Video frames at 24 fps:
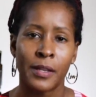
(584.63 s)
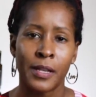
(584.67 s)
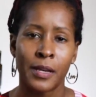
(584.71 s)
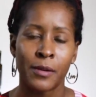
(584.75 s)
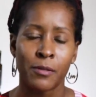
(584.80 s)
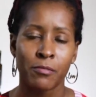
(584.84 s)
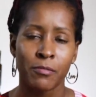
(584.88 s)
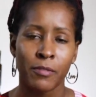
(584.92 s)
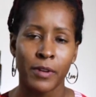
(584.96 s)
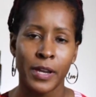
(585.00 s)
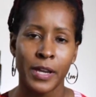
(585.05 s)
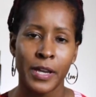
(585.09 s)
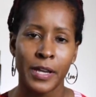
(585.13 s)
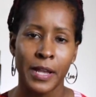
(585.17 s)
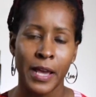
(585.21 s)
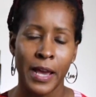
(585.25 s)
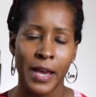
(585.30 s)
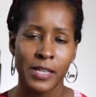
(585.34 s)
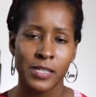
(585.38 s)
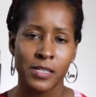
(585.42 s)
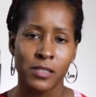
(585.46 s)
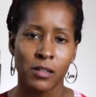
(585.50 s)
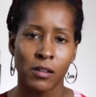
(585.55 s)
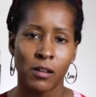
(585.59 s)
and the
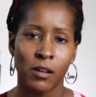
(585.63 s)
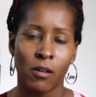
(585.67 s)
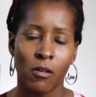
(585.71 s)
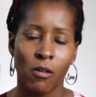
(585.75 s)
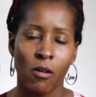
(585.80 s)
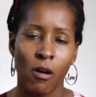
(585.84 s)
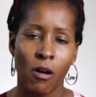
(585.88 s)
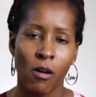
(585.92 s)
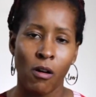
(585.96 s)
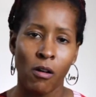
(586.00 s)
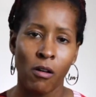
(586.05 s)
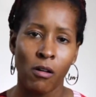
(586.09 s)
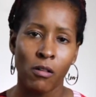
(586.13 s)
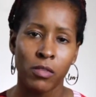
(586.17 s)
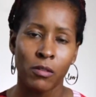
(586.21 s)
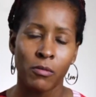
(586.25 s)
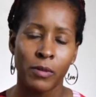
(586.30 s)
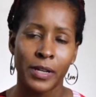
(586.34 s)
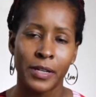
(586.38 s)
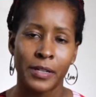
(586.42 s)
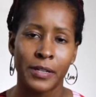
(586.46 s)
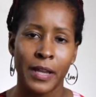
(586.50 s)
red has to go all the